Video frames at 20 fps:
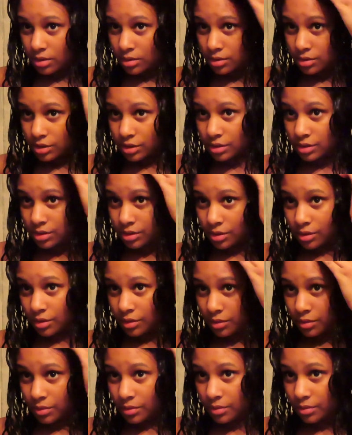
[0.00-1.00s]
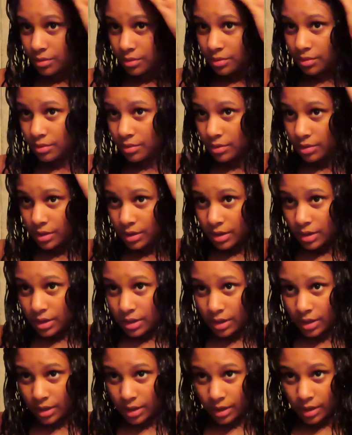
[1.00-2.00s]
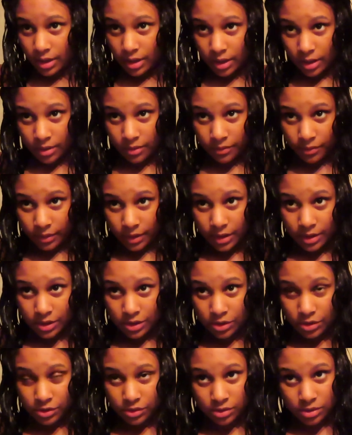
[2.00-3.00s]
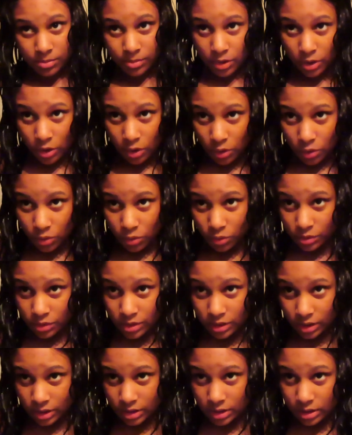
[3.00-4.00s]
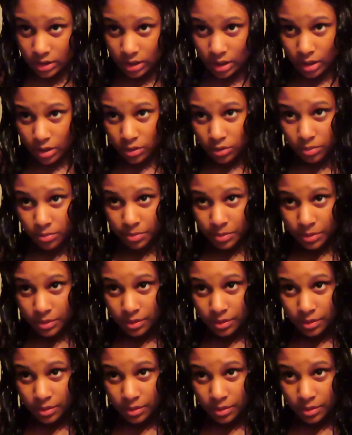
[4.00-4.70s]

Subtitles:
just so it can have like, you know, some hold to the scalp.